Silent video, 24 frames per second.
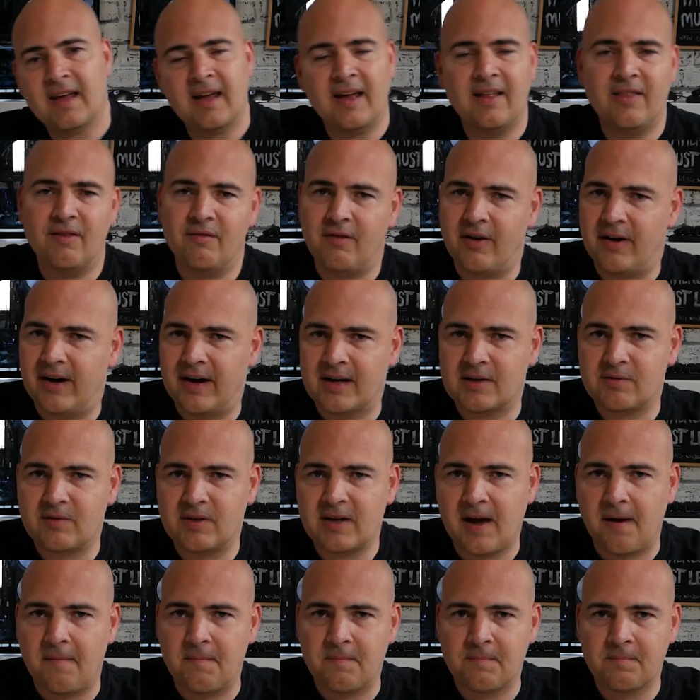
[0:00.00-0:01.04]
in the very next
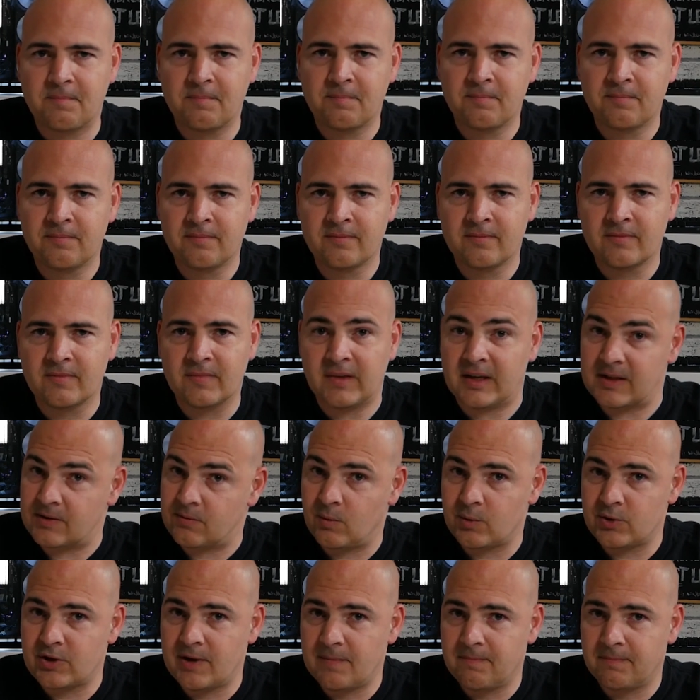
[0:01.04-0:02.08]
video. Thanks for
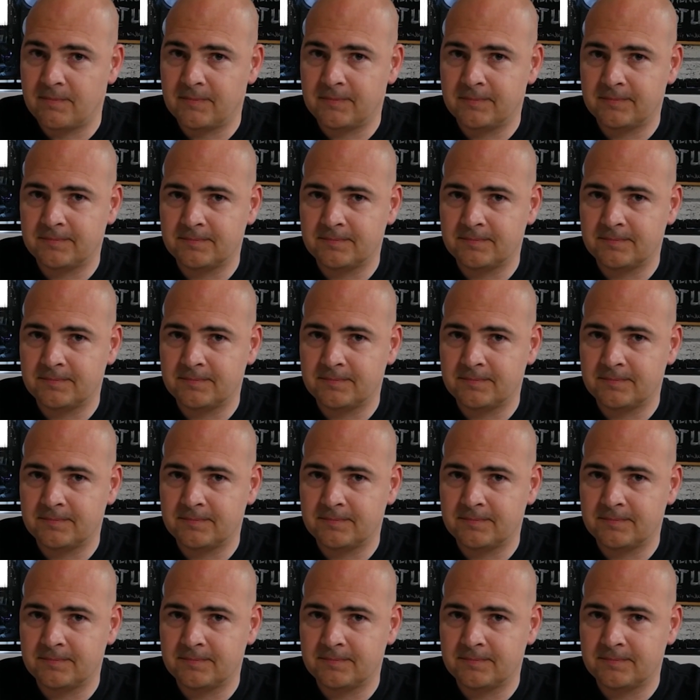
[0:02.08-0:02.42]
watching.